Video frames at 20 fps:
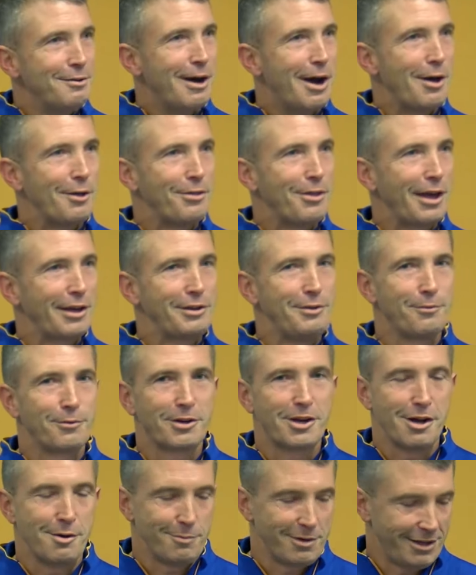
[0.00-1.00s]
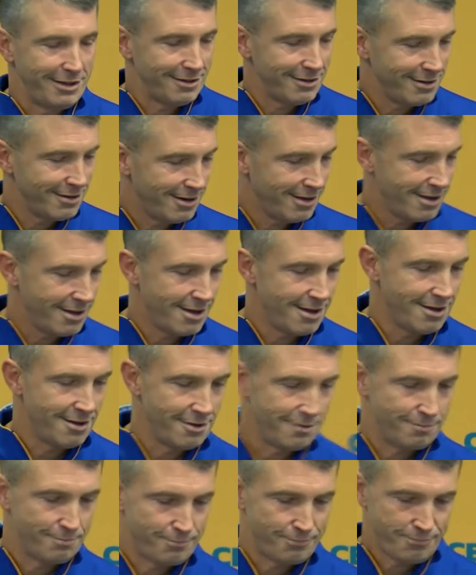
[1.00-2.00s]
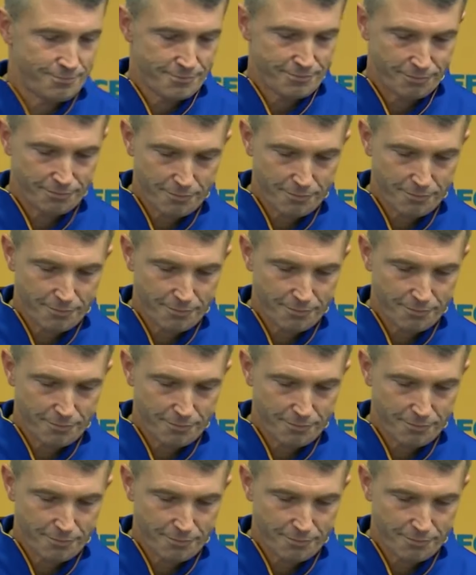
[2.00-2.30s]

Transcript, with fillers: Wow, thank you for coming. Um,